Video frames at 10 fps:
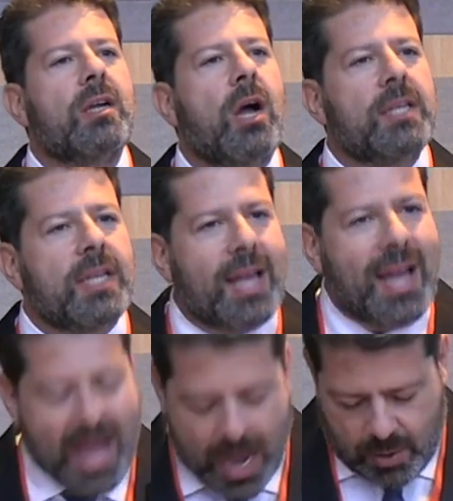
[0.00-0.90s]
guarding
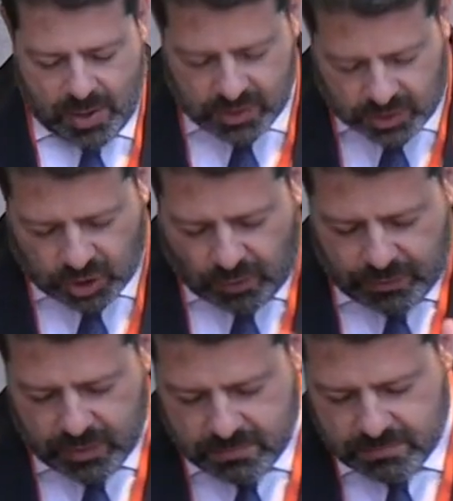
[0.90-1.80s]
our
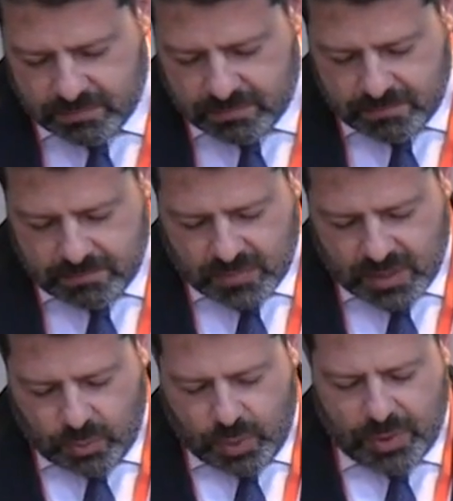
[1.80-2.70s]
sovereign.
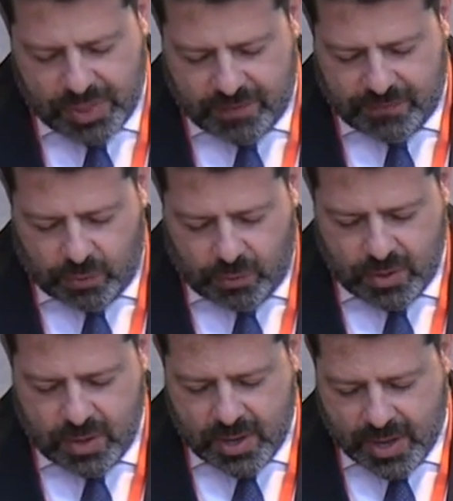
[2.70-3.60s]
We were therefore
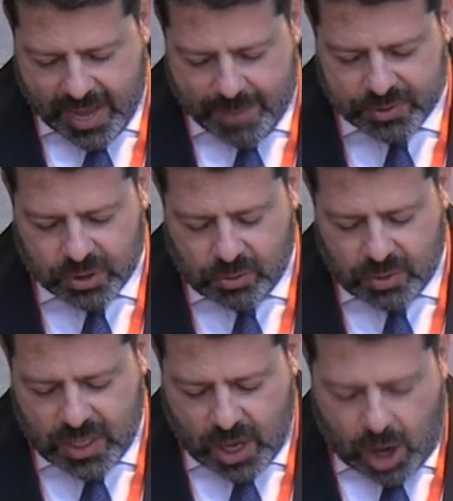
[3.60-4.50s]

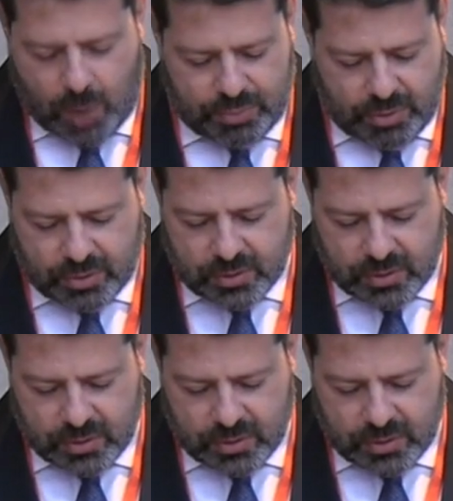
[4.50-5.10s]
absolutely heartbroken